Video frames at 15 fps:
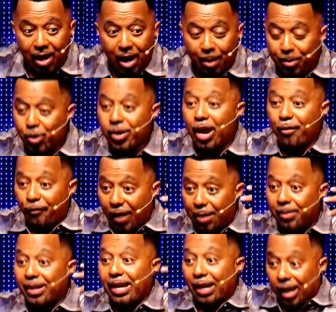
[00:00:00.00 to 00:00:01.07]
I mean, you got
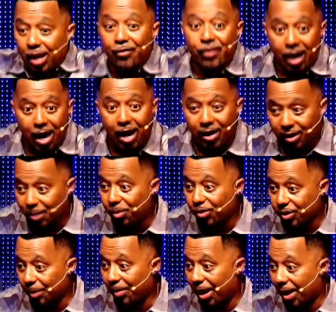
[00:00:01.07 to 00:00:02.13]
family that love God. Come on,
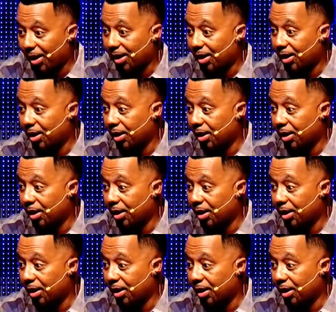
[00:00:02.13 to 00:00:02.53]
somebody.